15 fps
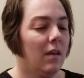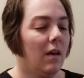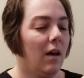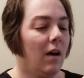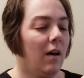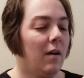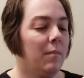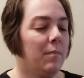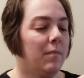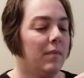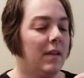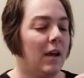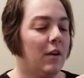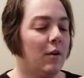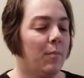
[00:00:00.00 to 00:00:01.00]

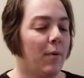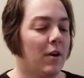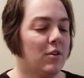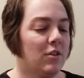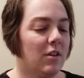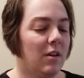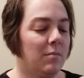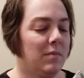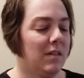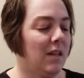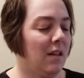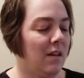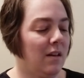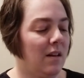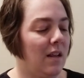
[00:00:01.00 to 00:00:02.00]
Now your brush comes
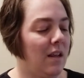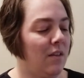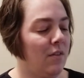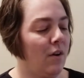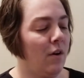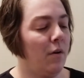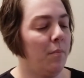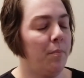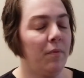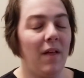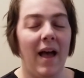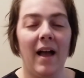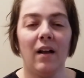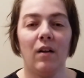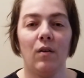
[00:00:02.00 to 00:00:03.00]
in either
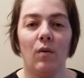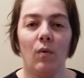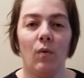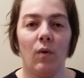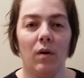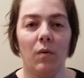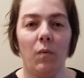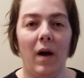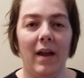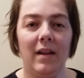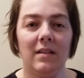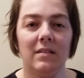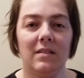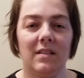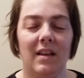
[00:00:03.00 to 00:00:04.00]
black or
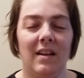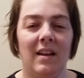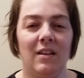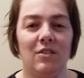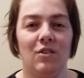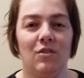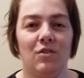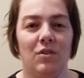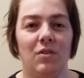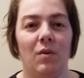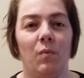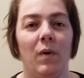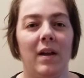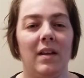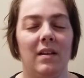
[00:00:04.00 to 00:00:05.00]
white, and I showed you the
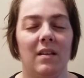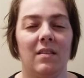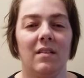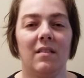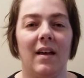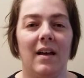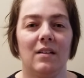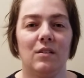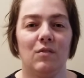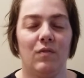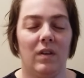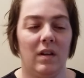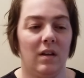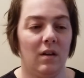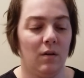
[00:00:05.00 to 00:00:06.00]
white in the last
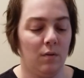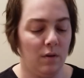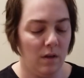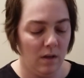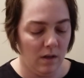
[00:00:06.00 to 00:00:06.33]
video.